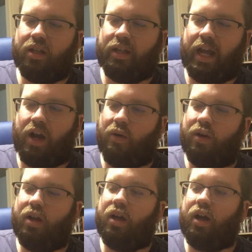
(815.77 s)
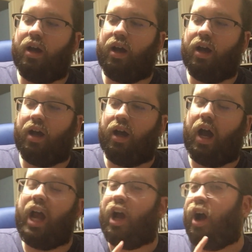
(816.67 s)
Now,
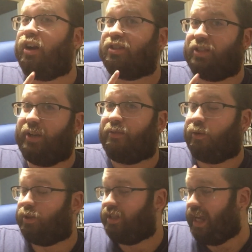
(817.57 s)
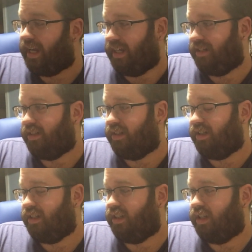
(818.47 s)
I honestly, for a second,
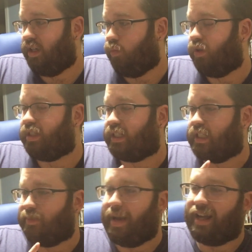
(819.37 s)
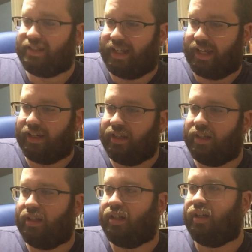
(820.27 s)
was expecting
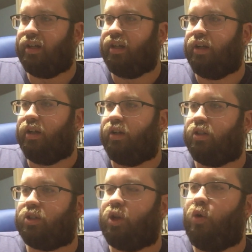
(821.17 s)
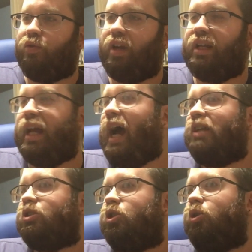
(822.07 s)
Sophie
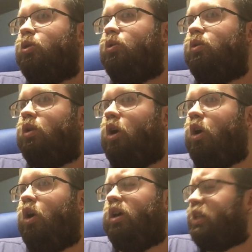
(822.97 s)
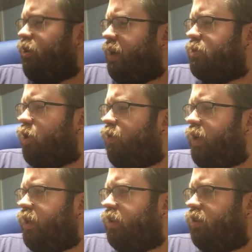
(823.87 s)
not to... Is that her name, Sophie?